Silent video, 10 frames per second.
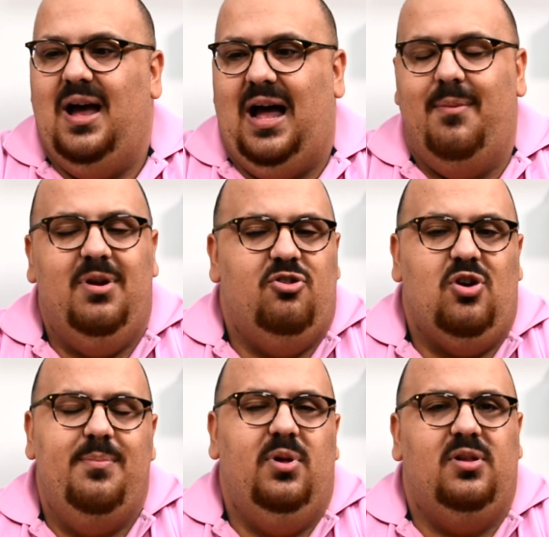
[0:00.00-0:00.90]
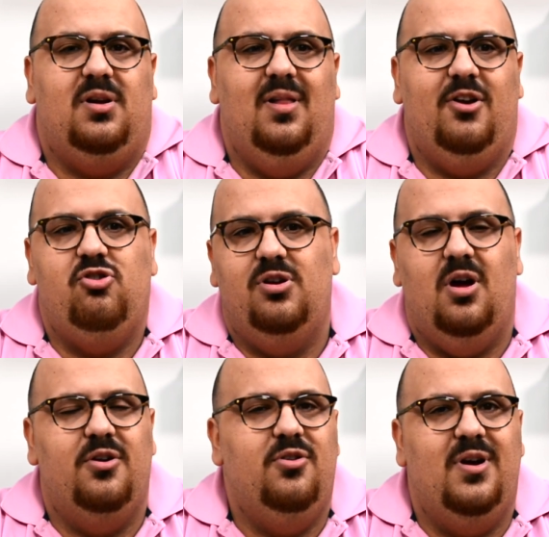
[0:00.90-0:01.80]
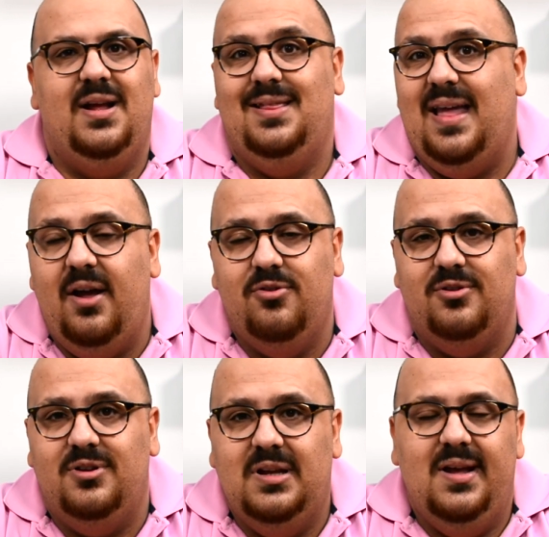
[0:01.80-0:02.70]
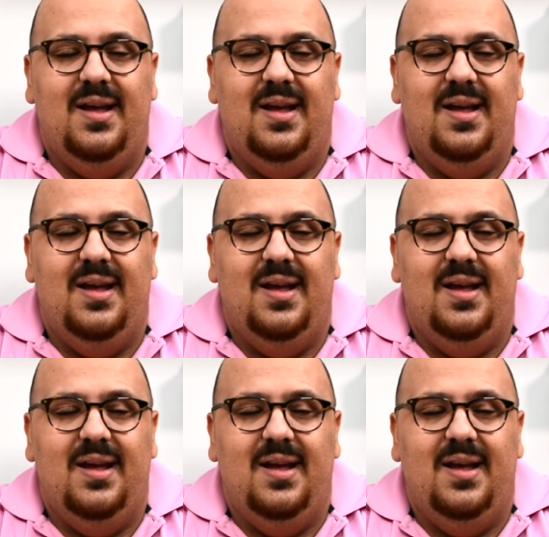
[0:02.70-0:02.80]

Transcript: I'm going to try and build a collection under $9,000,